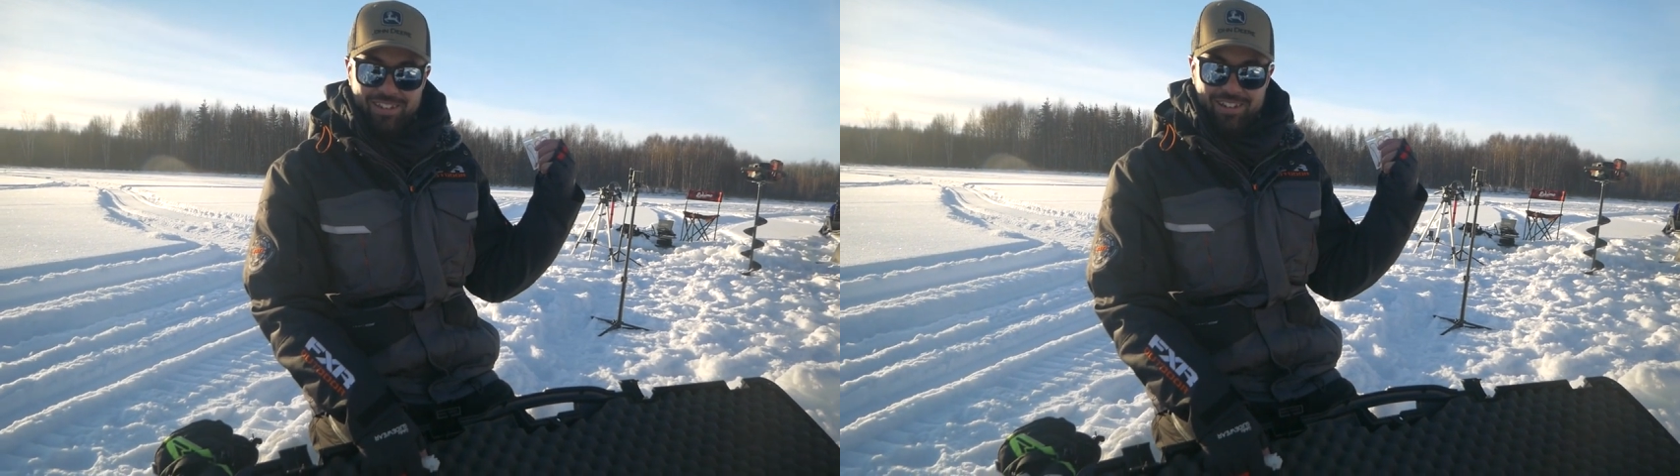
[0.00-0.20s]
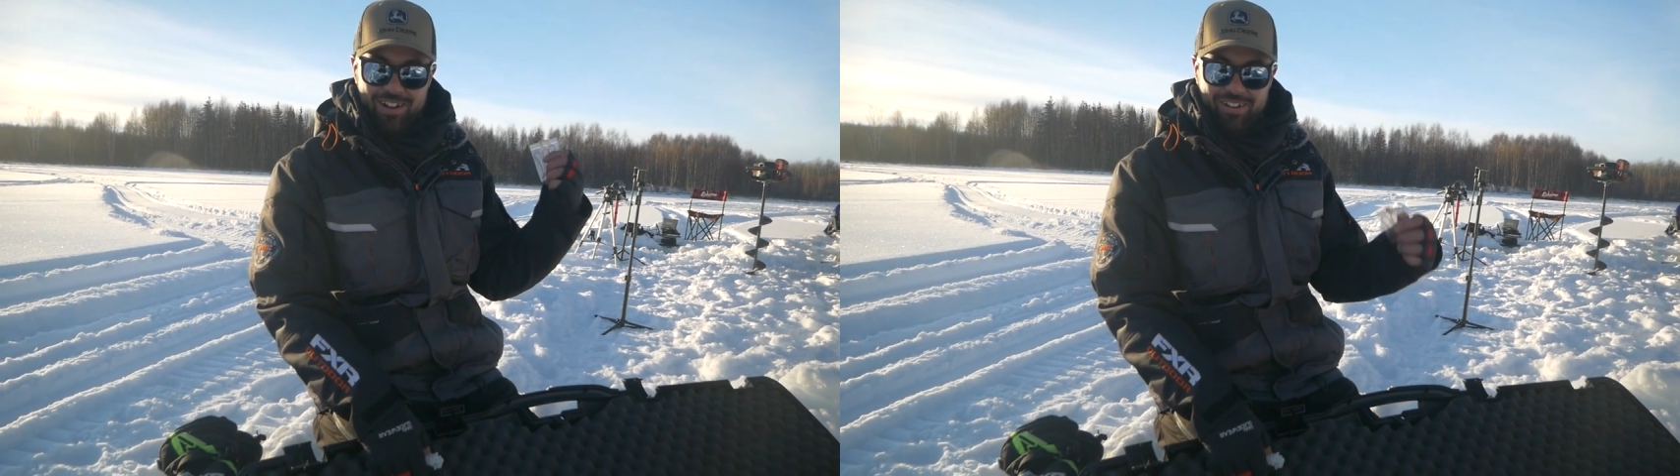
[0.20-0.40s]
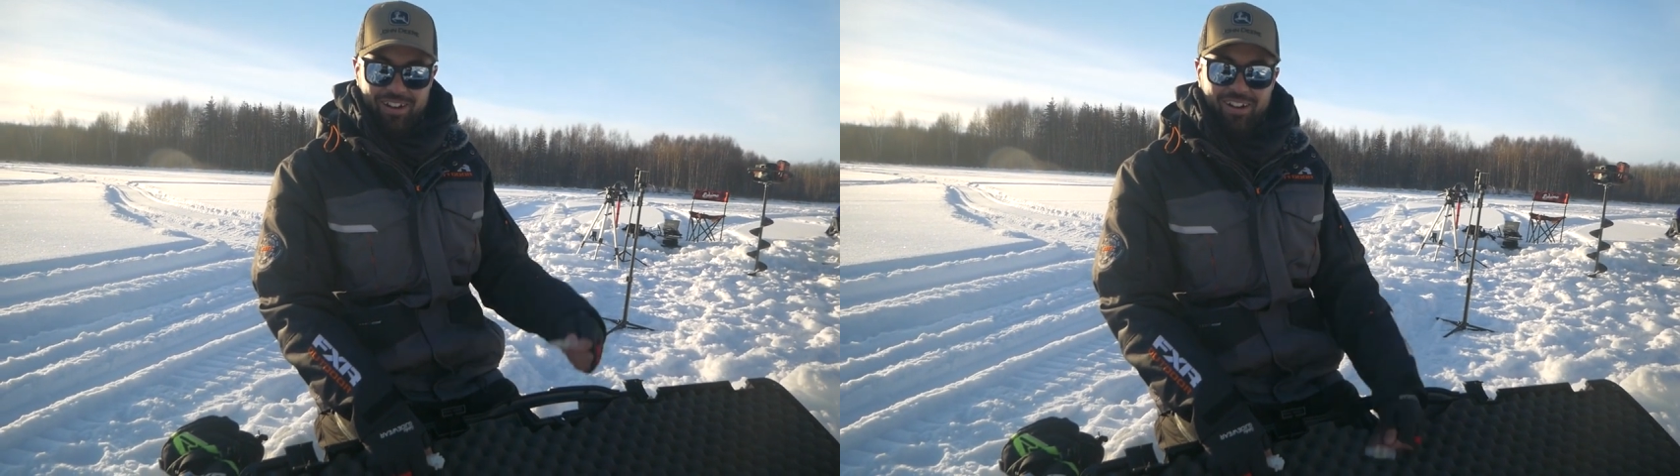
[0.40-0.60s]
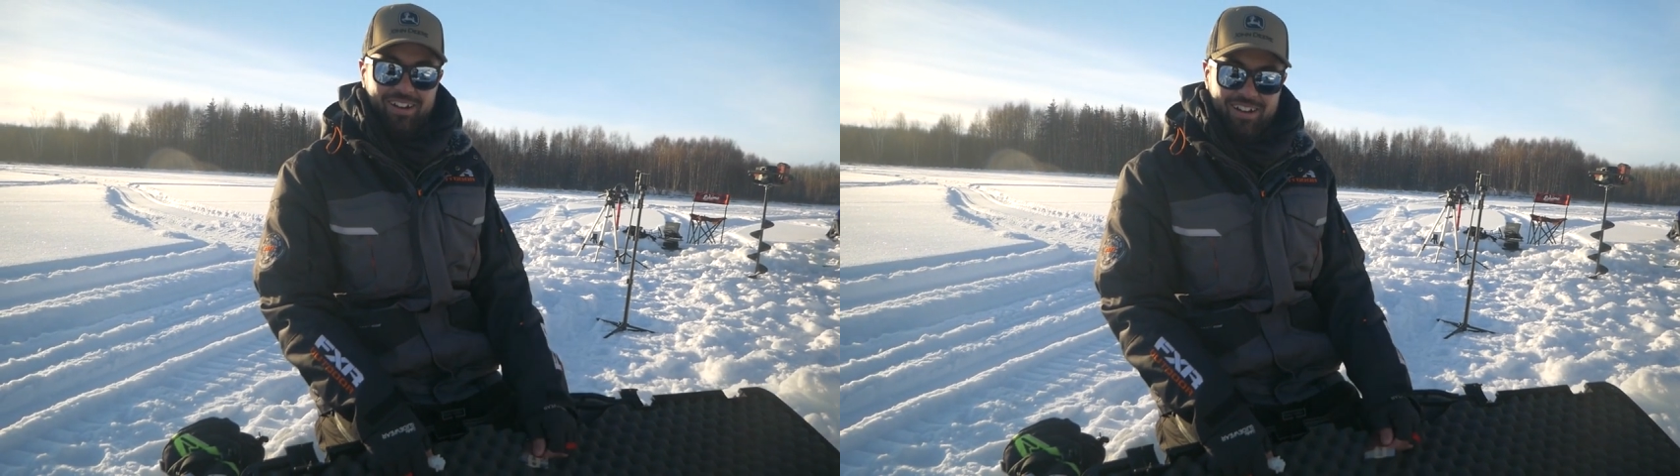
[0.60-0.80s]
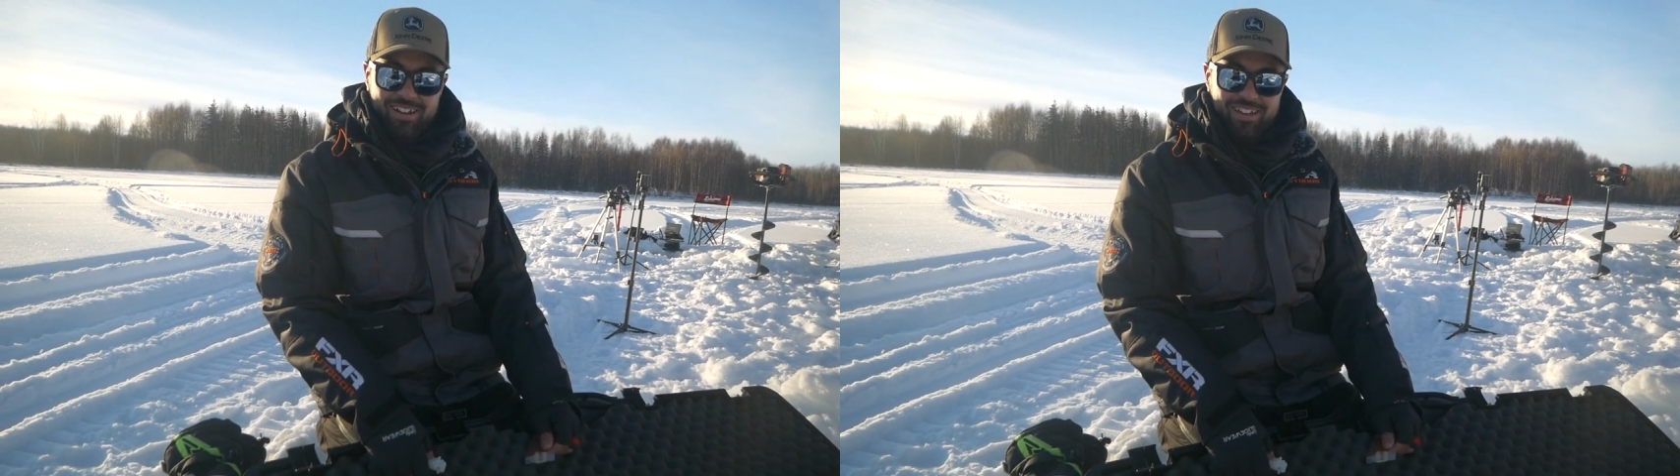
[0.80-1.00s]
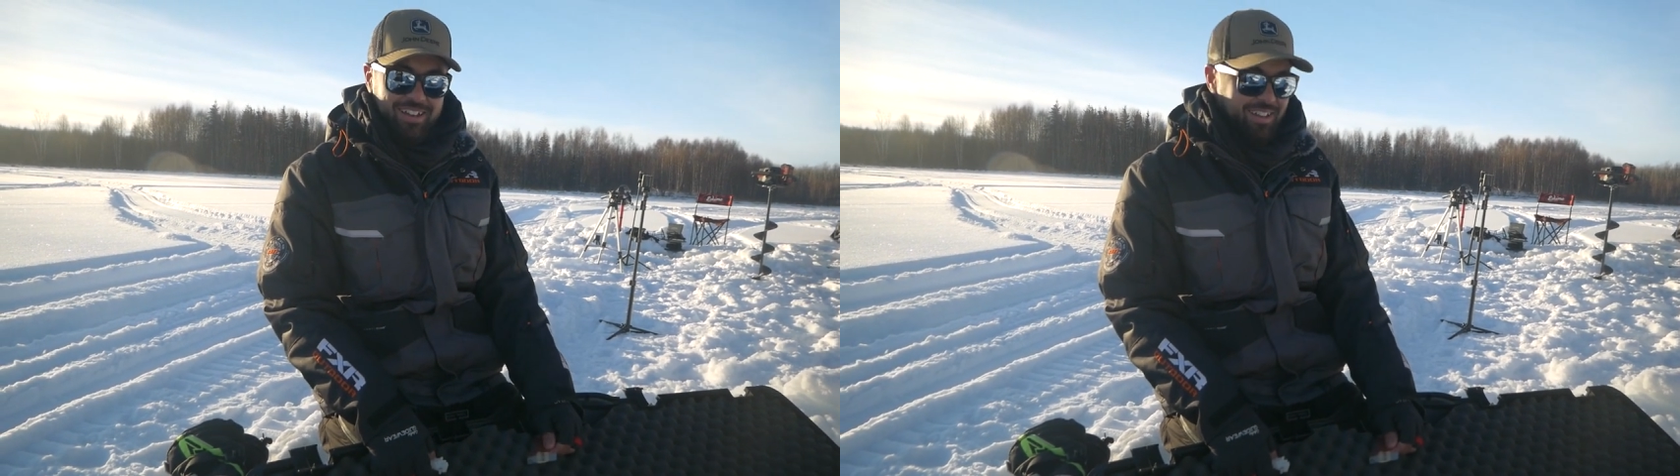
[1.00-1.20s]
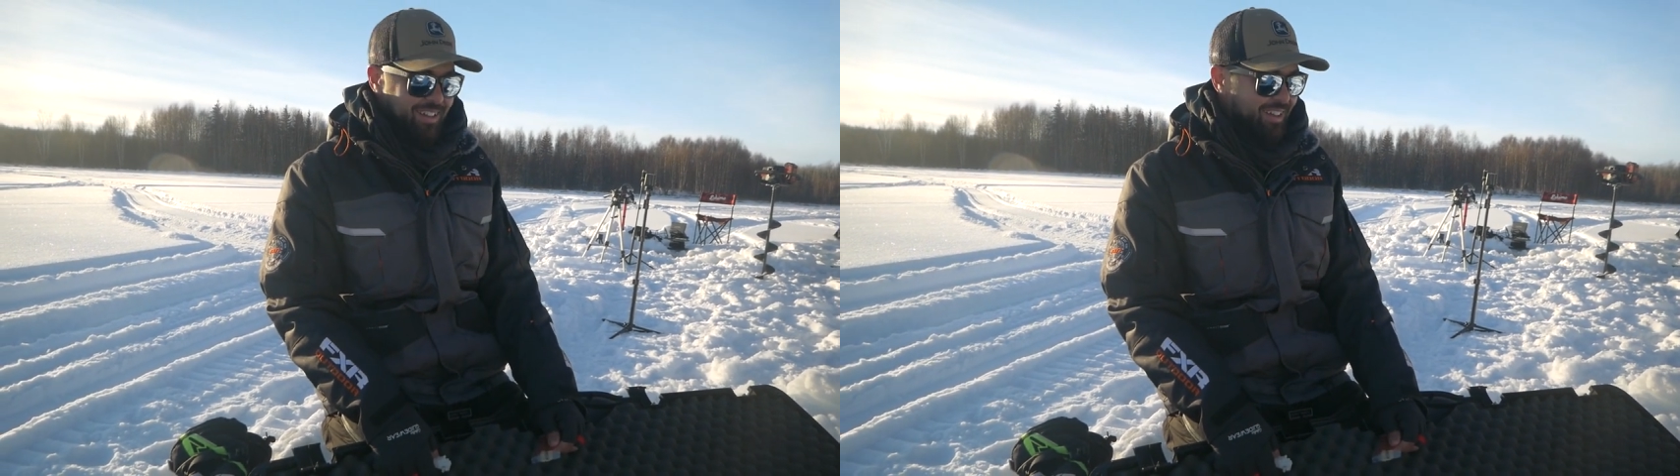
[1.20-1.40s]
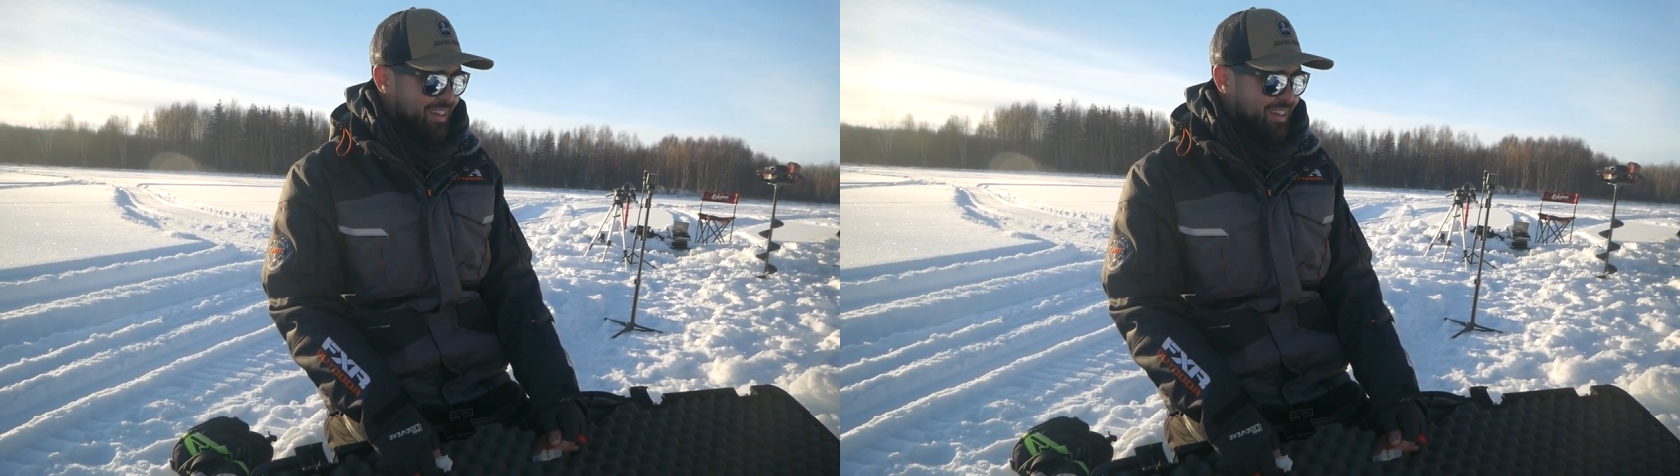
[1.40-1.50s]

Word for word: sitting out here.